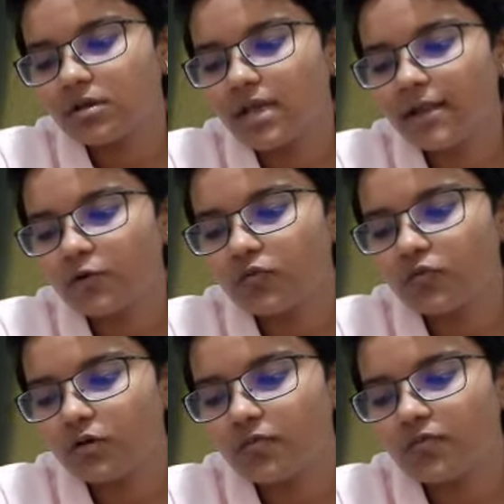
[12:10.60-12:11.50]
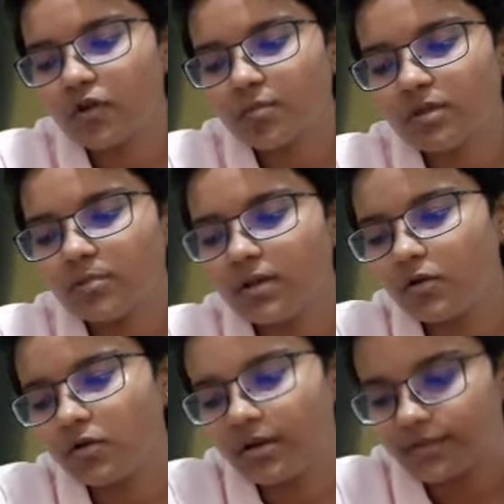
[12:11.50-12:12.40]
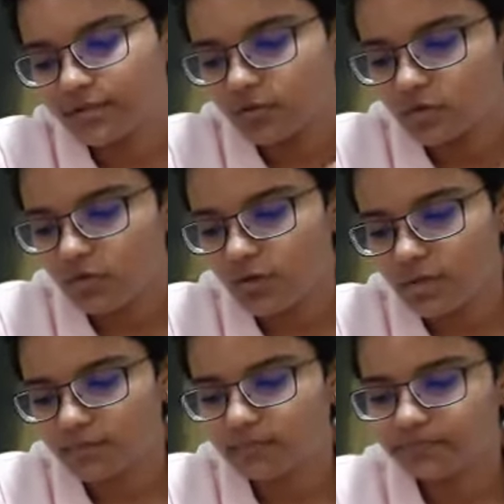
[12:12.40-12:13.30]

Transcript: n2 from the below ratio. Okay.